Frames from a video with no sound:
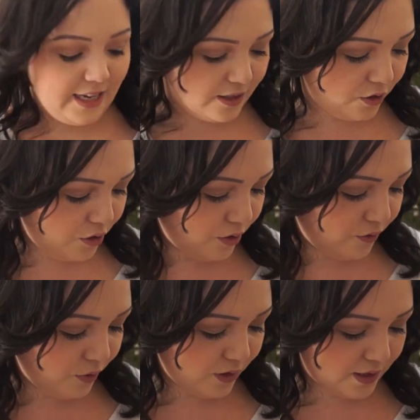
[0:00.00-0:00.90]
I two,
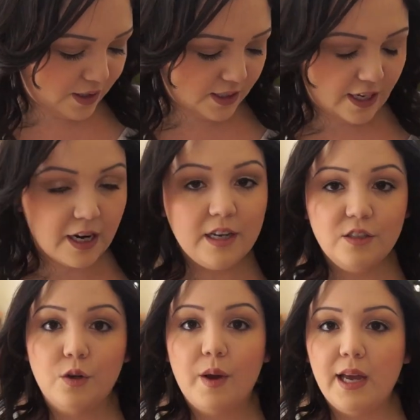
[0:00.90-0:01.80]
four, six, eight.
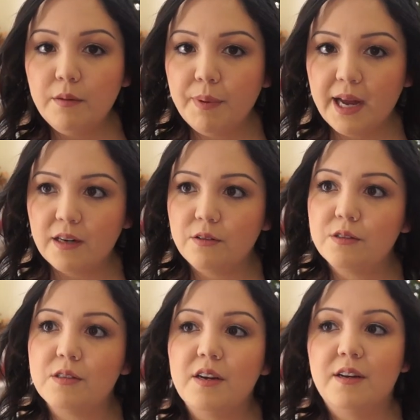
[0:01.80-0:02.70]
So eight
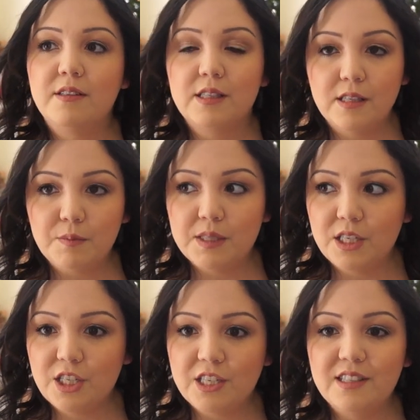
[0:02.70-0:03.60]
panels, slip
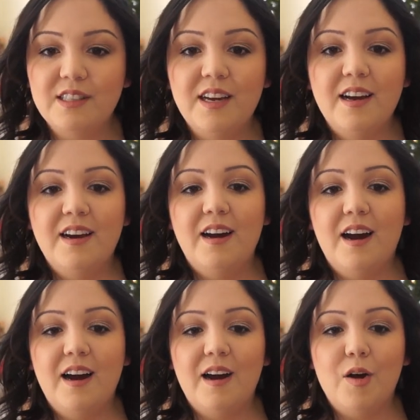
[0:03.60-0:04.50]
stitches.
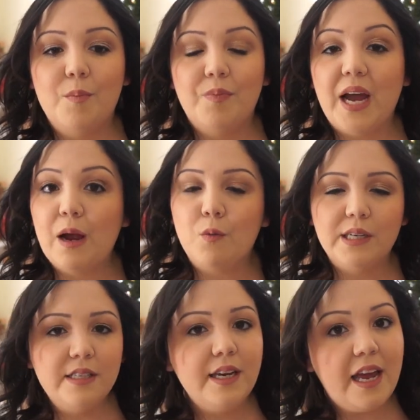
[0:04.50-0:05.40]
Um, I
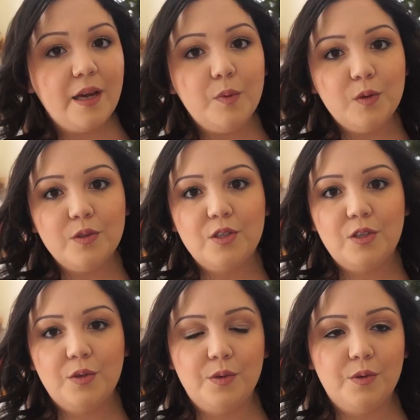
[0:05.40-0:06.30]
wasn't able
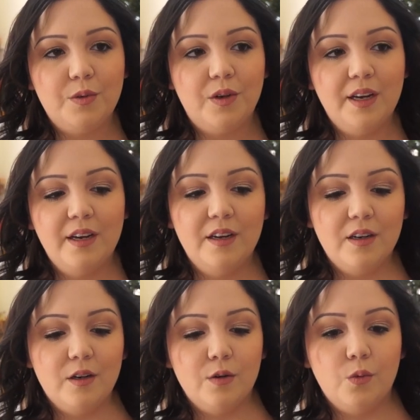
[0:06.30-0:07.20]
to
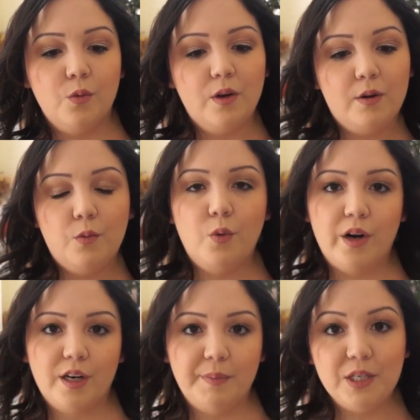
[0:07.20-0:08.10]

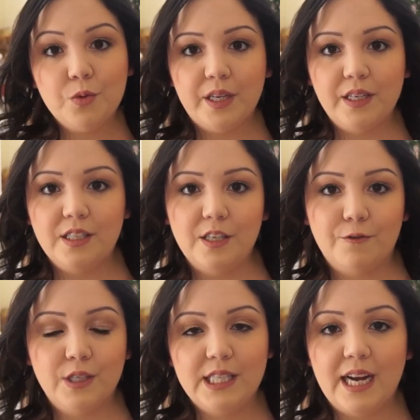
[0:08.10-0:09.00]
work between
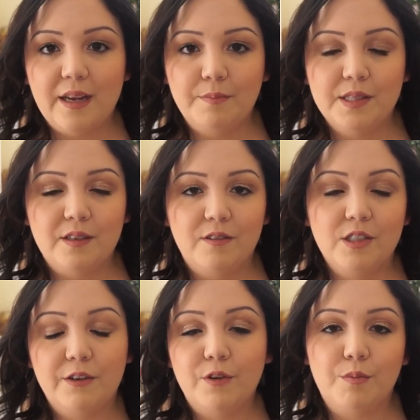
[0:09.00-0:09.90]
different types of
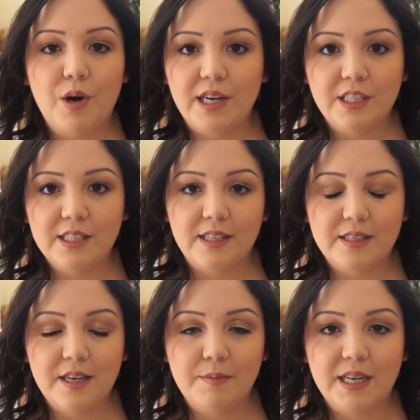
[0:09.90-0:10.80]
different projects at the
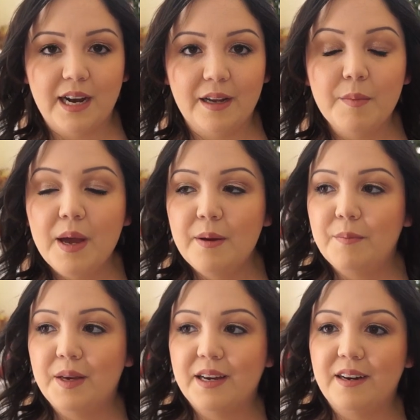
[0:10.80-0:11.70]
same time
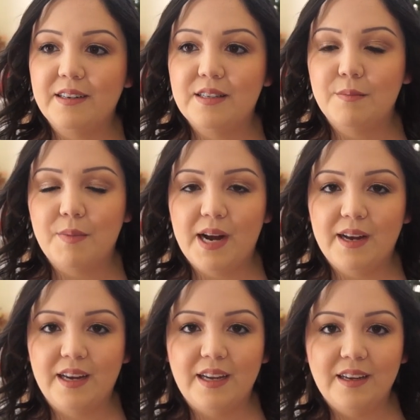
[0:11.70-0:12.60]
because
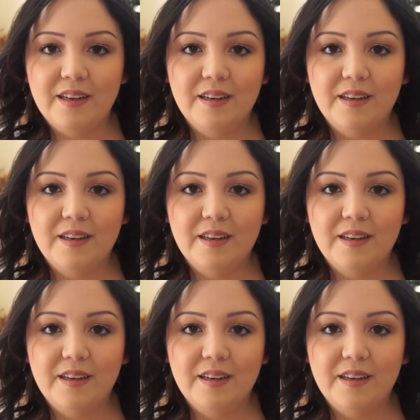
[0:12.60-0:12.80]
my